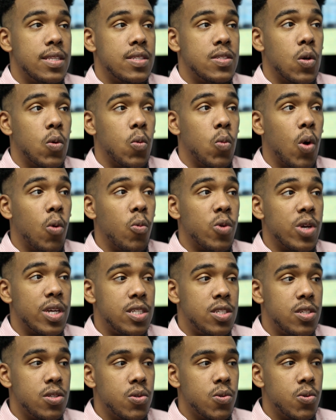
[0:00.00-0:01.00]
And so what we
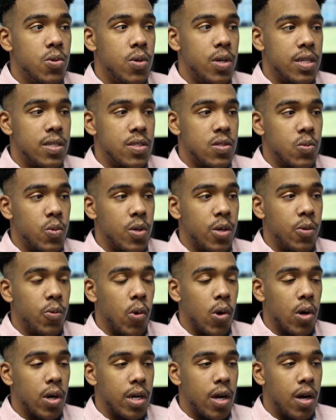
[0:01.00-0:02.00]
do is we
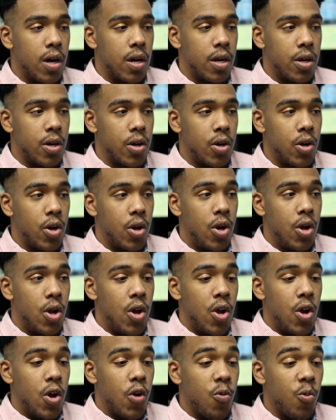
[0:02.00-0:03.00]
work on
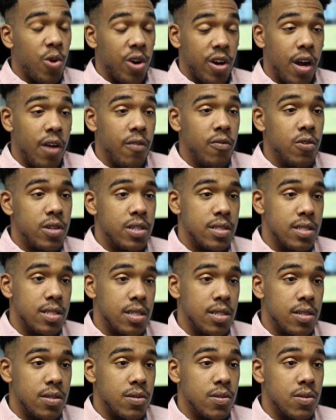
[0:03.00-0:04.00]
recovery
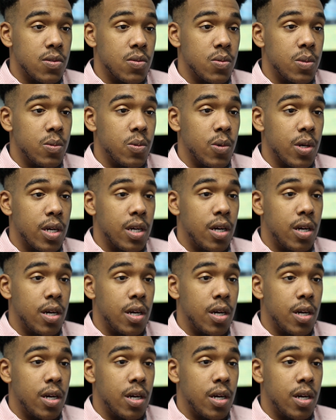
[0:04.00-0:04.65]
skills, we work